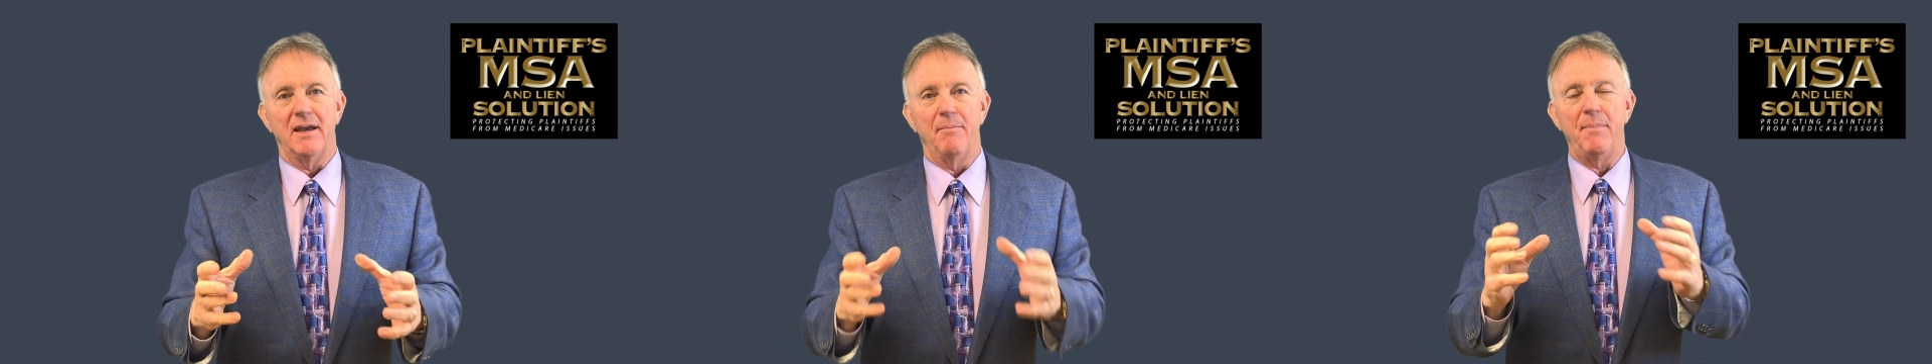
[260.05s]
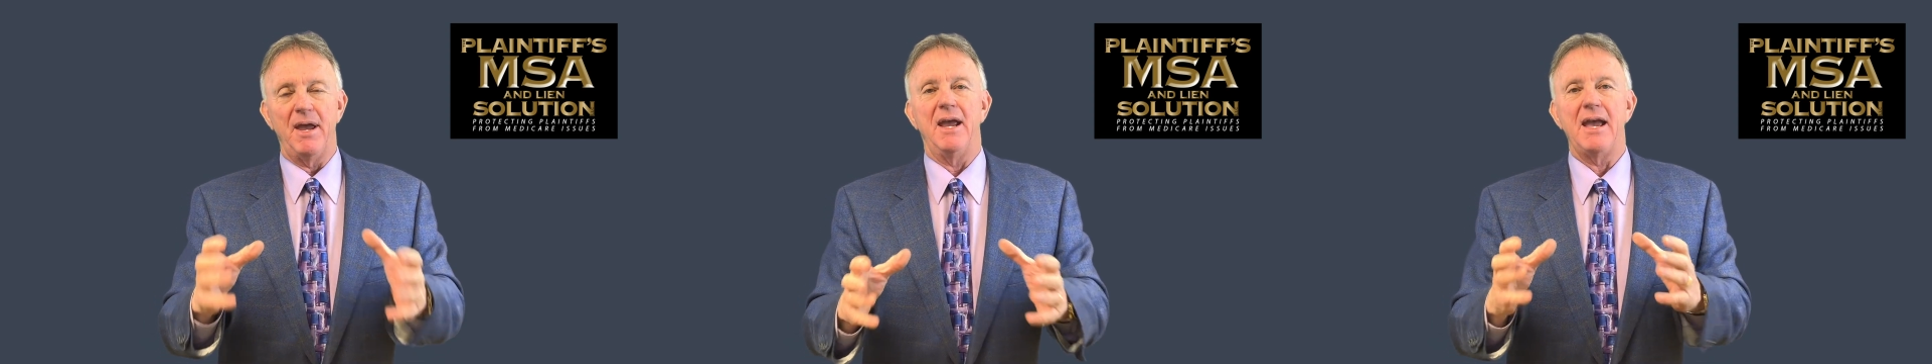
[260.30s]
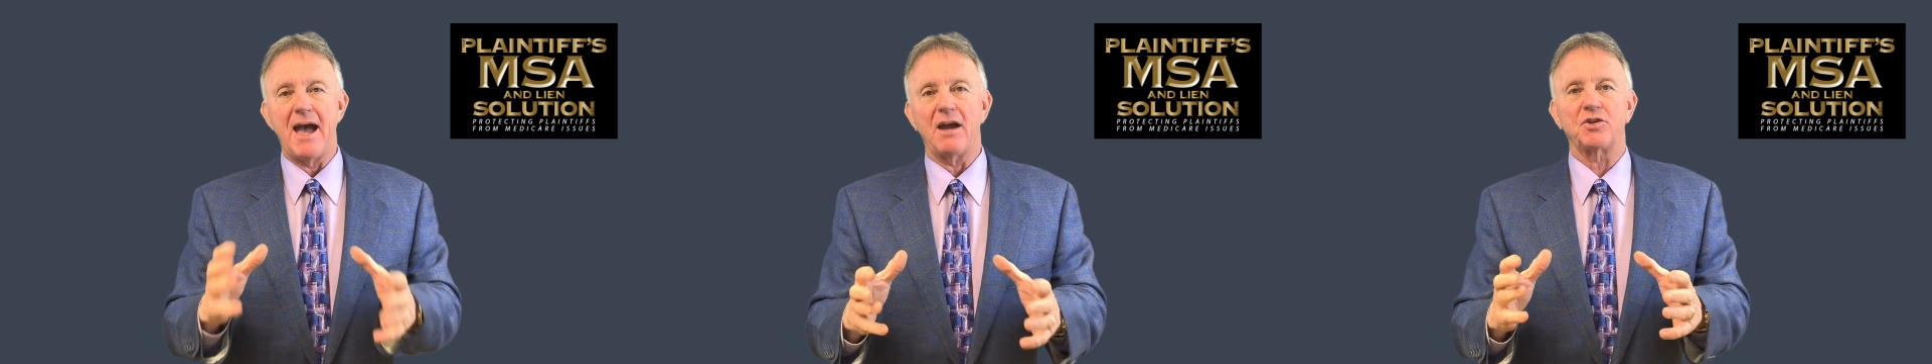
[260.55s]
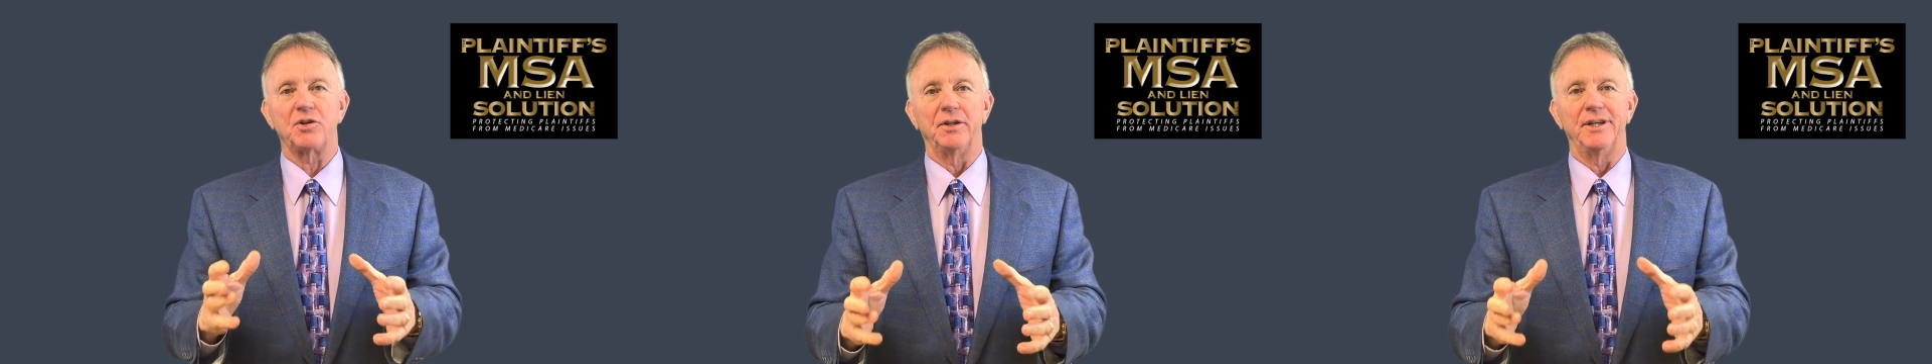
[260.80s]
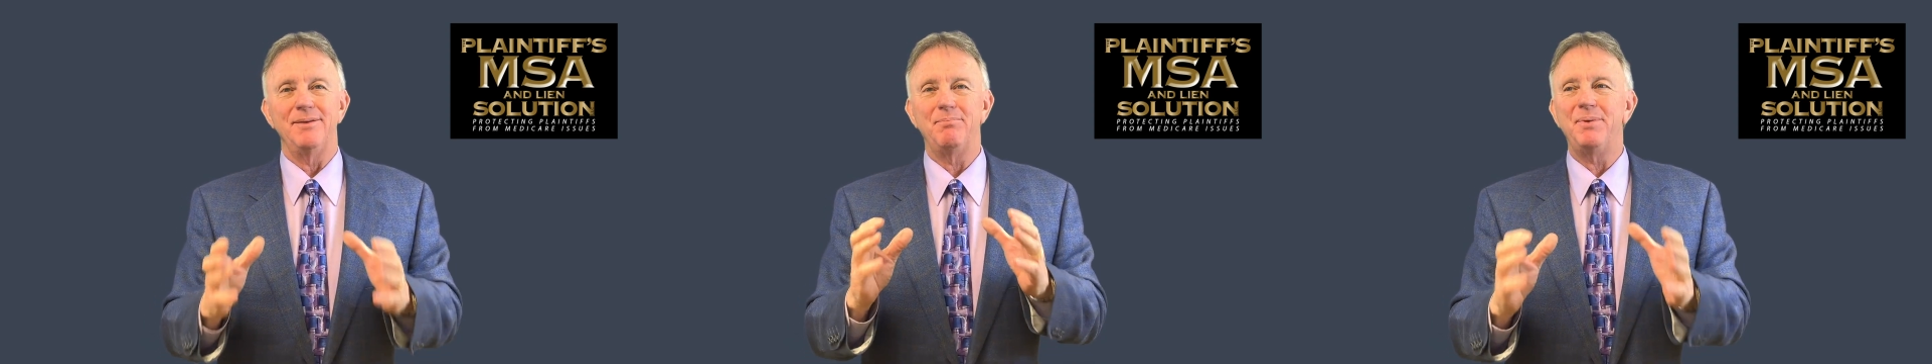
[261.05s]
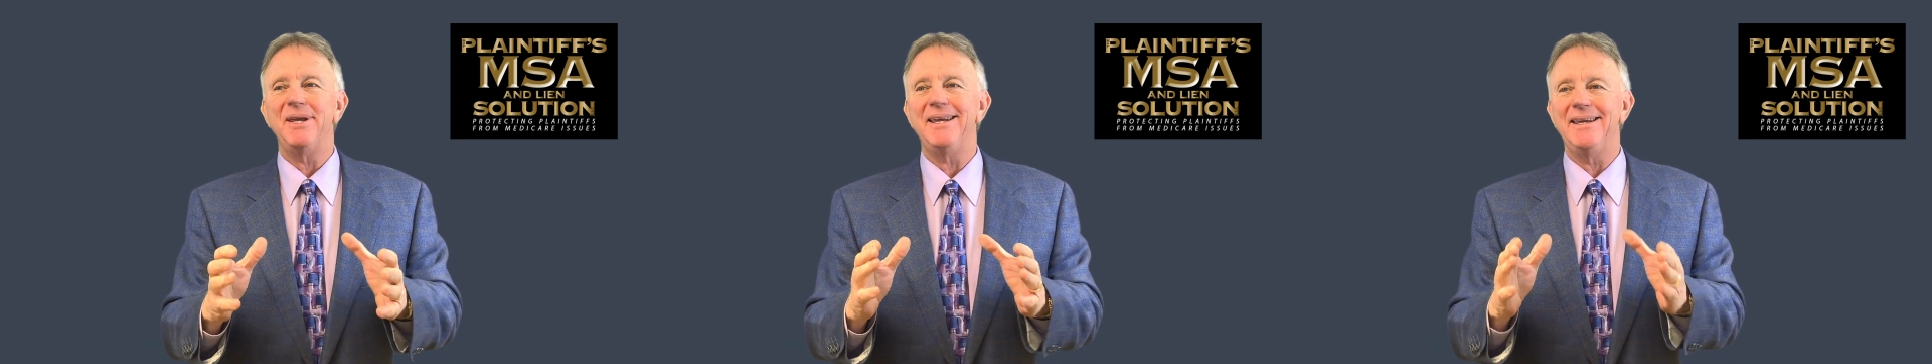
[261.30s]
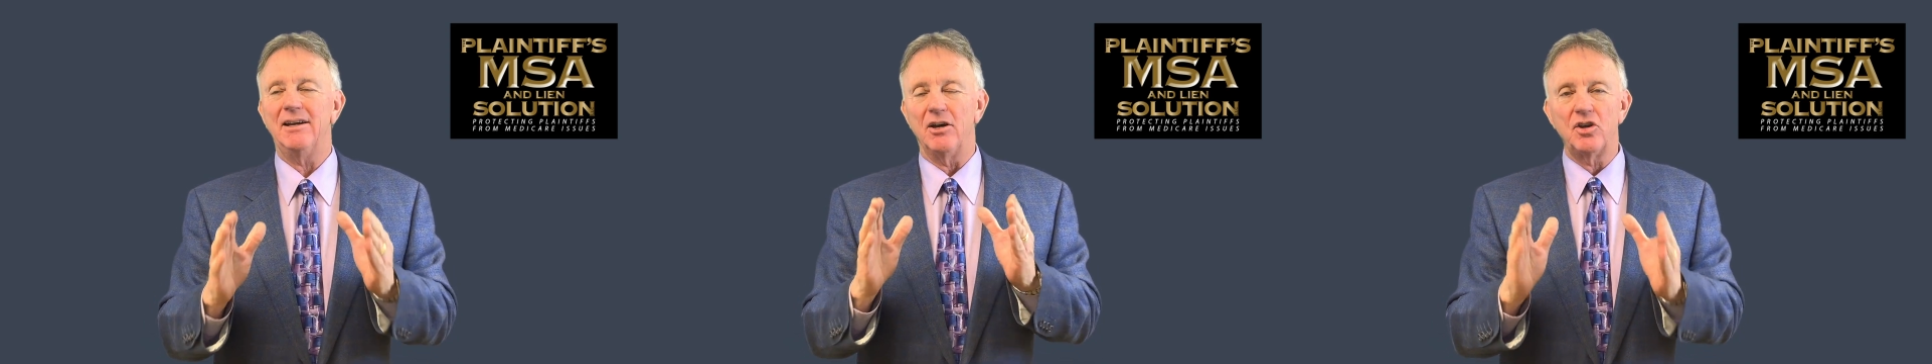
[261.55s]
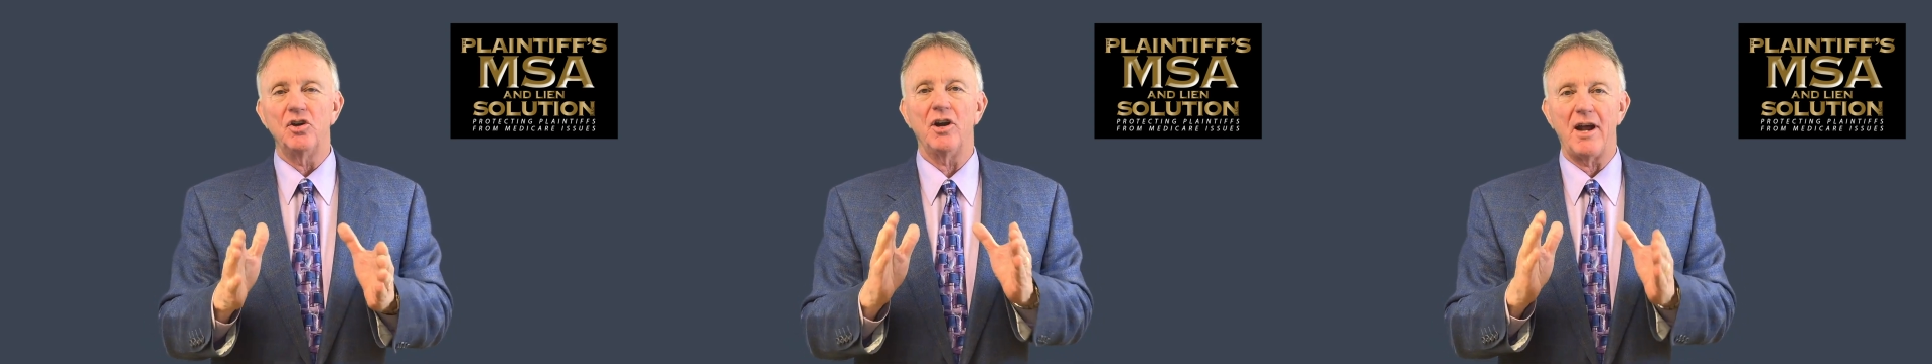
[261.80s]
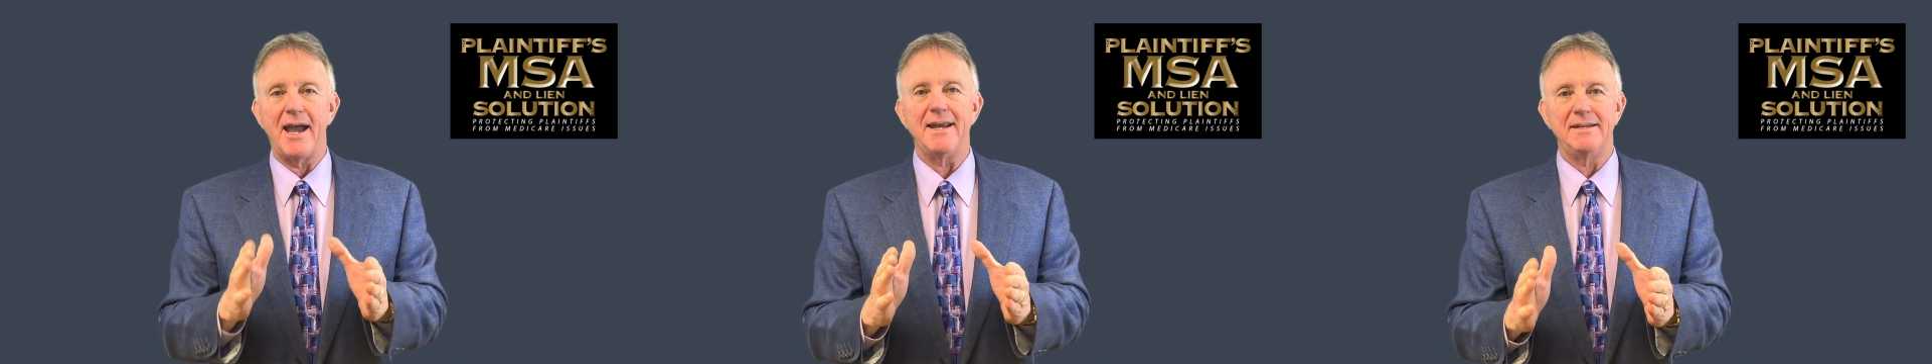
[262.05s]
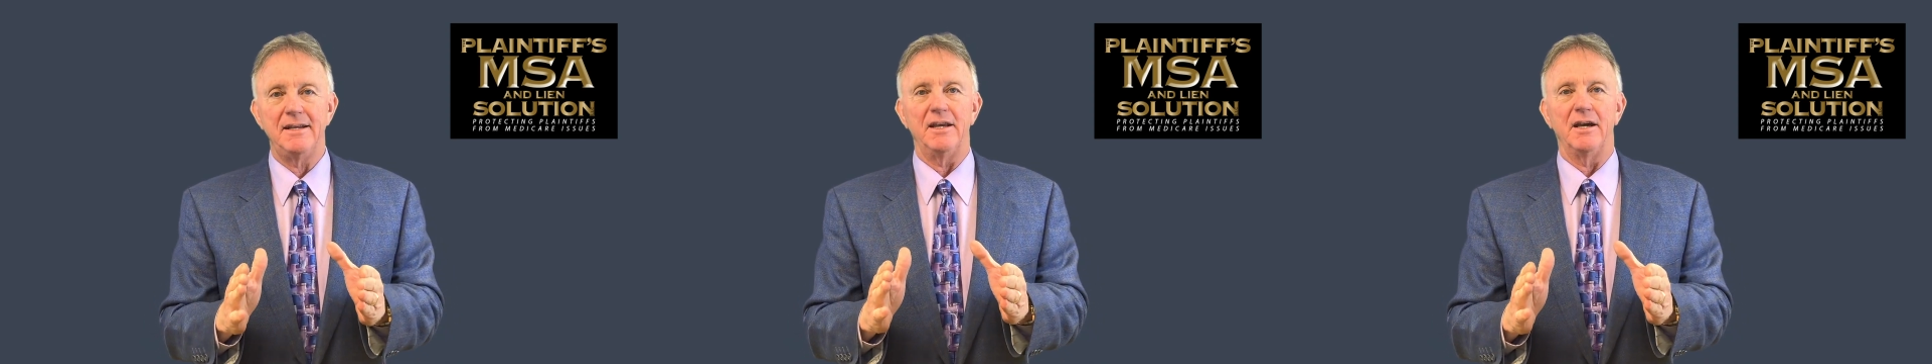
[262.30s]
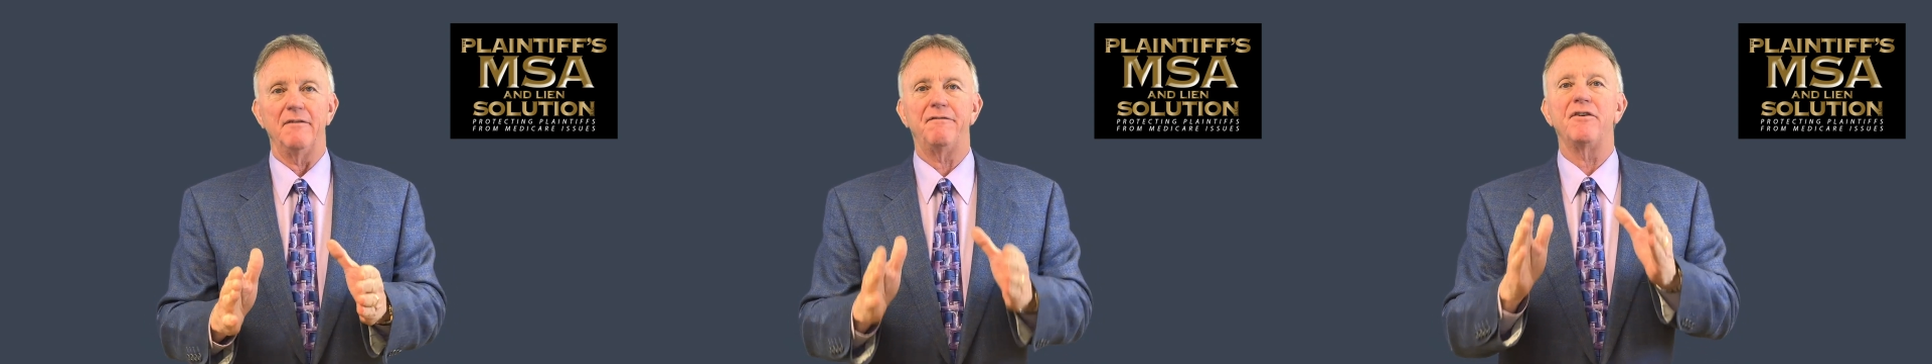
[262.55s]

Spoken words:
may actually be a good idea